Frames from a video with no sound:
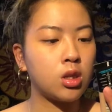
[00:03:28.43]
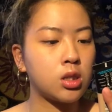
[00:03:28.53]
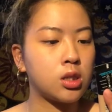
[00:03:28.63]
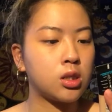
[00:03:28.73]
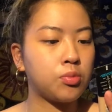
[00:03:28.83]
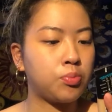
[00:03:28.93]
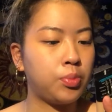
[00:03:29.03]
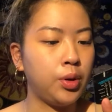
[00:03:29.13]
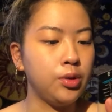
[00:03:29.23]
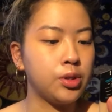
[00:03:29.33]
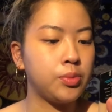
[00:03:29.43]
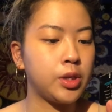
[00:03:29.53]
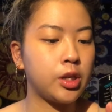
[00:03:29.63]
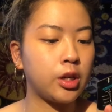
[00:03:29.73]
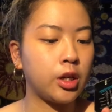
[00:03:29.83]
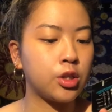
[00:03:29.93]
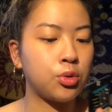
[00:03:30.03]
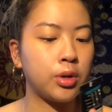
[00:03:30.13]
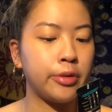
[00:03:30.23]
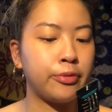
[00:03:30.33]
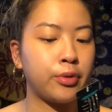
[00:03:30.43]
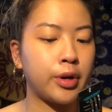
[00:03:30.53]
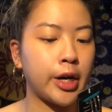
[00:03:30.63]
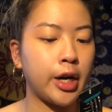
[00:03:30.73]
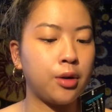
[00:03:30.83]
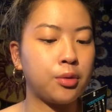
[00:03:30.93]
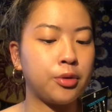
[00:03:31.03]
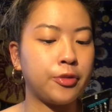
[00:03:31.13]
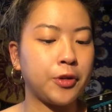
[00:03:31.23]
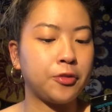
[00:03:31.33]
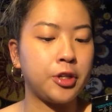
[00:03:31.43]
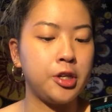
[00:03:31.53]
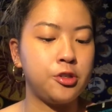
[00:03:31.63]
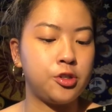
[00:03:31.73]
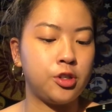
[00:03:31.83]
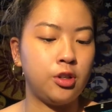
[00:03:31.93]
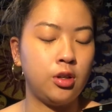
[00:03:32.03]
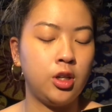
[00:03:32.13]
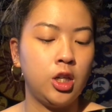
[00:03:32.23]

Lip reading: This is supposed to be a 24-hour foundation.